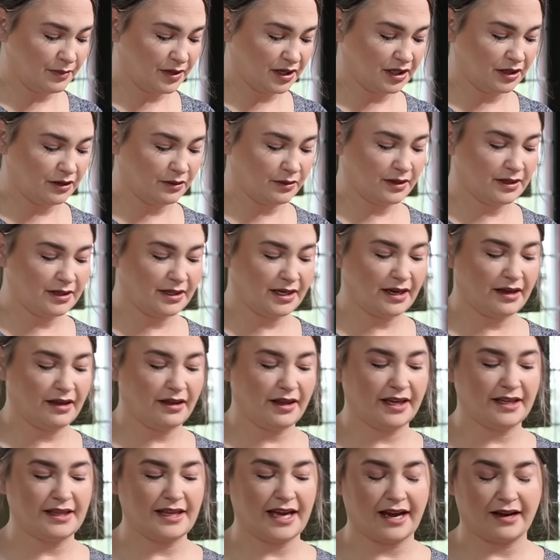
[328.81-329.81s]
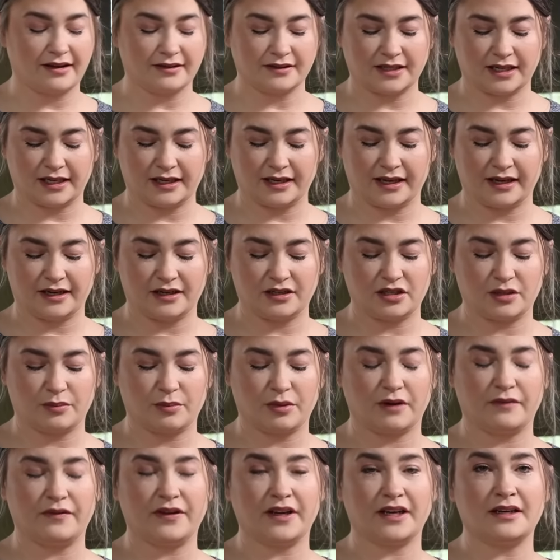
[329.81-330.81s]
but you can tell like the outside layers are
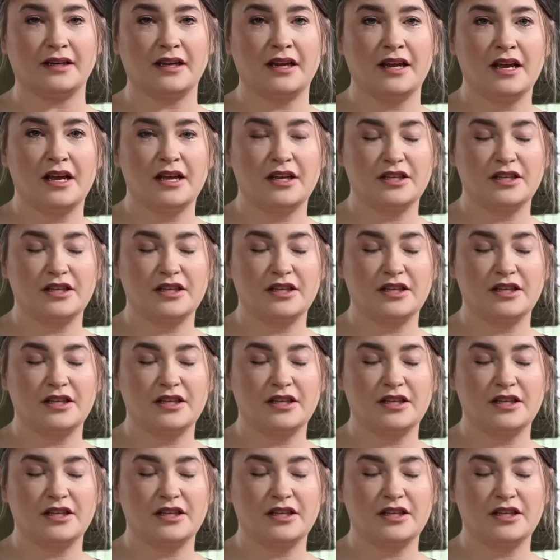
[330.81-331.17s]
perfect.